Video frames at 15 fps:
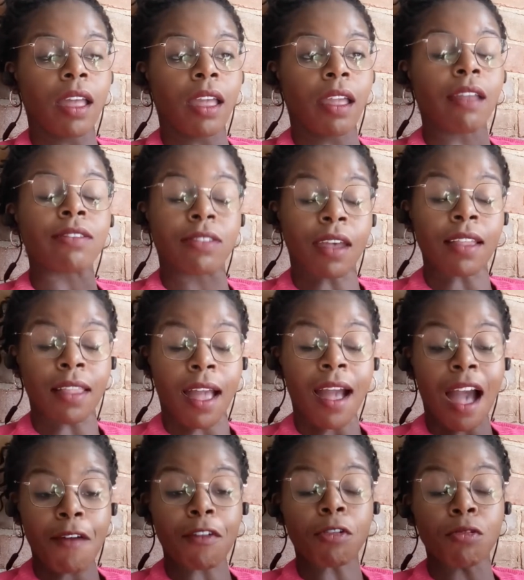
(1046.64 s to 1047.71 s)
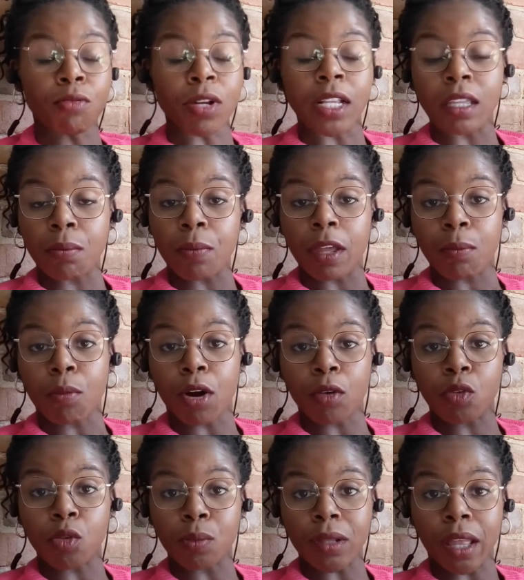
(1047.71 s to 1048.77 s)
is gonna have a really big
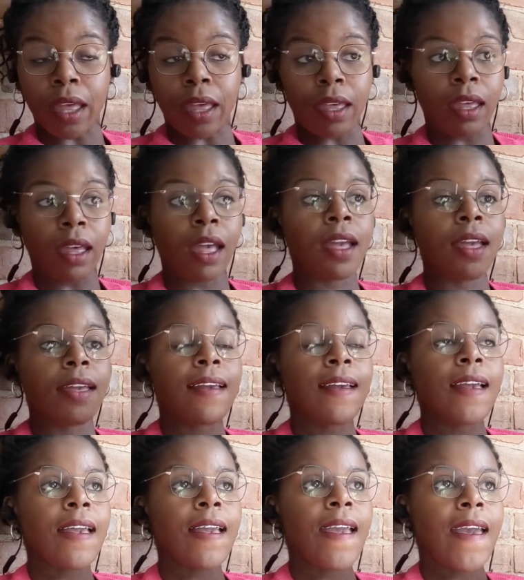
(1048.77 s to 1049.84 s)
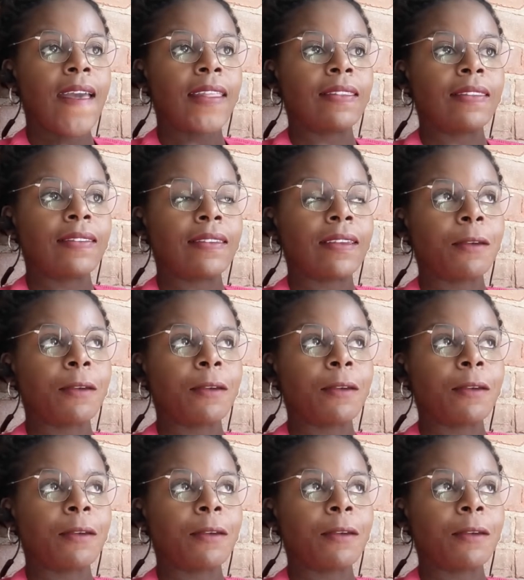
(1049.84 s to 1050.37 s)
part to play, and